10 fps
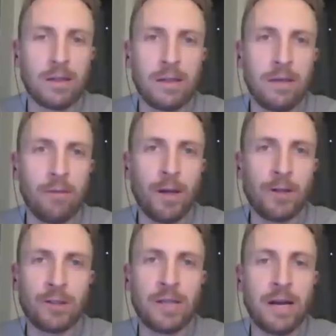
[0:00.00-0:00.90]
everybody
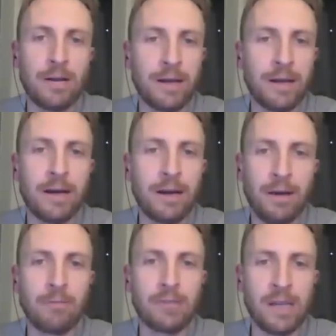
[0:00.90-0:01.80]
just had a landline and
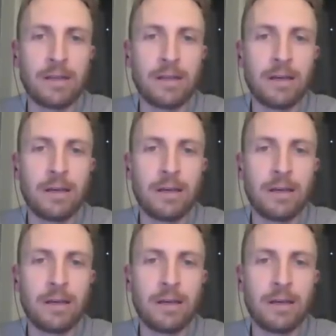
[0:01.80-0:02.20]
that was it.